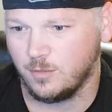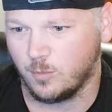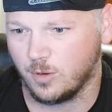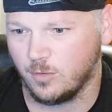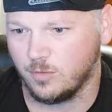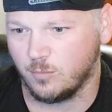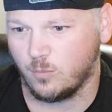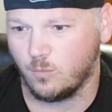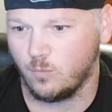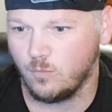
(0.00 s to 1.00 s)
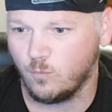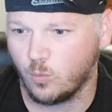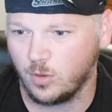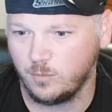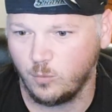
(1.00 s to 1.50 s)
the
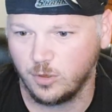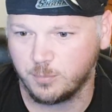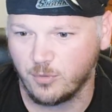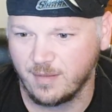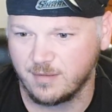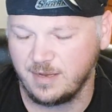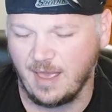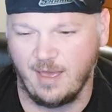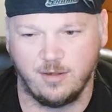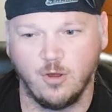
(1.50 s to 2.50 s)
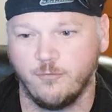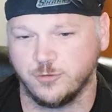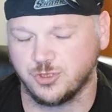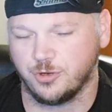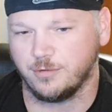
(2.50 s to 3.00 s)
wood pressing. Yeah, no, for
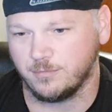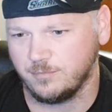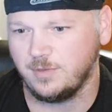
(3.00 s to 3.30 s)
sure.